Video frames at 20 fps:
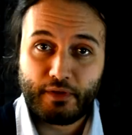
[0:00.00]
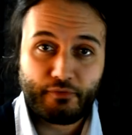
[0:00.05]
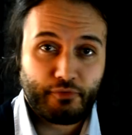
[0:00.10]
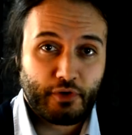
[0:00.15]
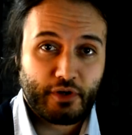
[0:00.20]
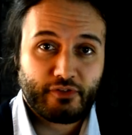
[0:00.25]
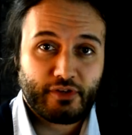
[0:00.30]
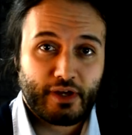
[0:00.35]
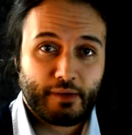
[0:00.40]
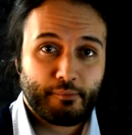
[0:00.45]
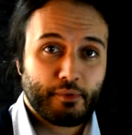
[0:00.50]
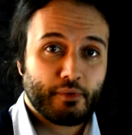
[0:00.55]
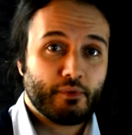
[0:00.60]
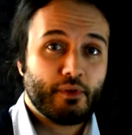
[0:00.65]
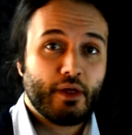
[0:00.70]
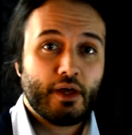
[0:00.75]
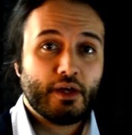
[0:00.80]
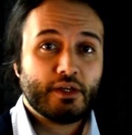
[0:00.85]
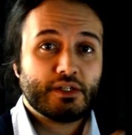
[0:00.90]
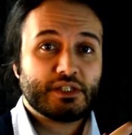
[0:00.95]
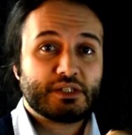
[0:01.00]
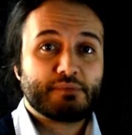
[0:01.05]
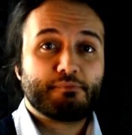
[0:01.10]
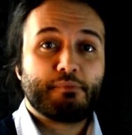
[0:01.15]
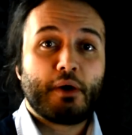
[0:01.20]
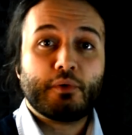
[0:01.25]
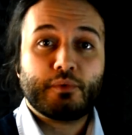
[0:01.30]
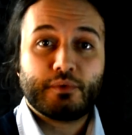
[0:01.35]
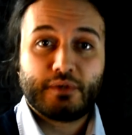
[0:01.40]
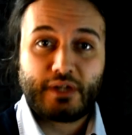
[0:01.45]
For example,
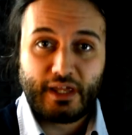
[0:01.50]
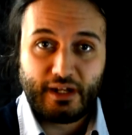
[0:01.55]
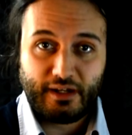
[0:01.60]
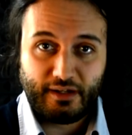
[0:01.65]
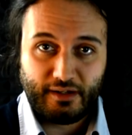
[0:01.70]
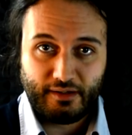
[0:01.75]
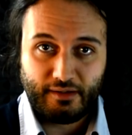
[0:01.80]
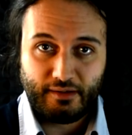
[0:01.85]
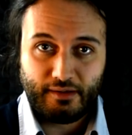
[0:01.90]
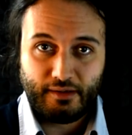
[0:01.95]
spoken.